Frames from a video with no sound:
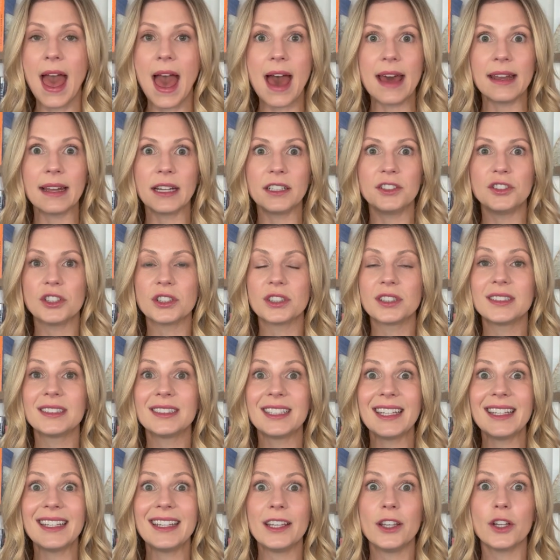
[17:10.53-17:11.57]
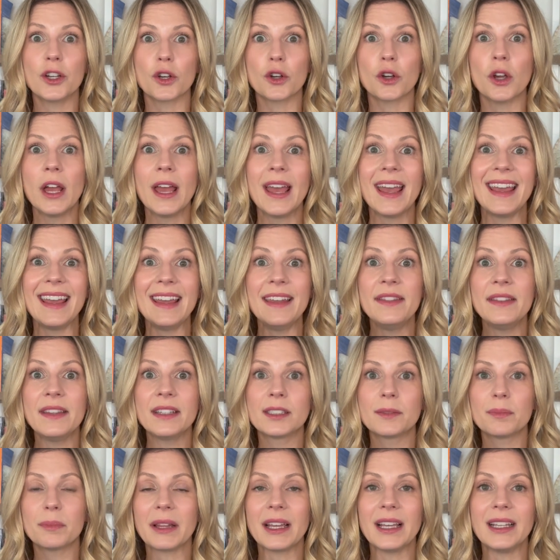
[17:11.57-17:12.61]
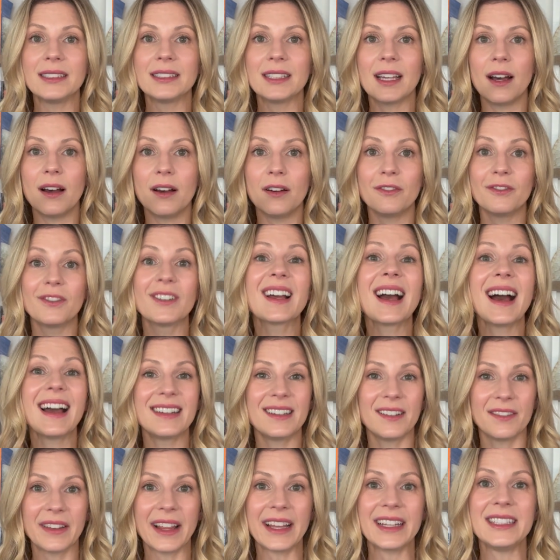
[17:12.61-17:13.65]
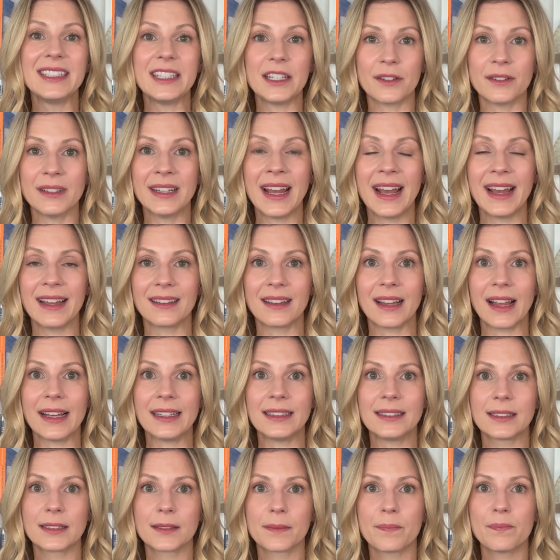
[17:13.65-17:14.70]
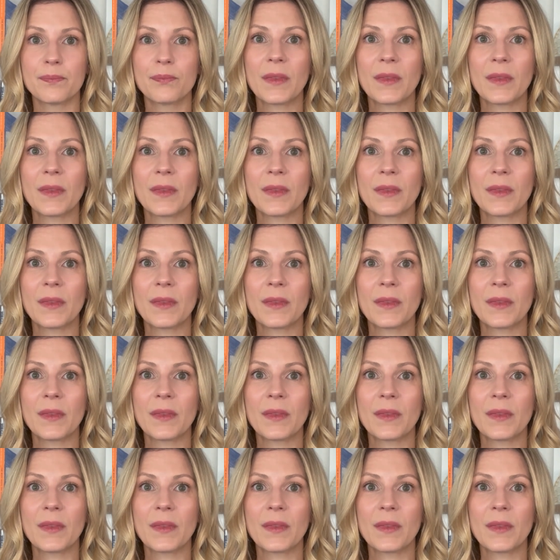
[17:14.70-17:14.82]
And I just sit here in this place of kind of like deer in headlights.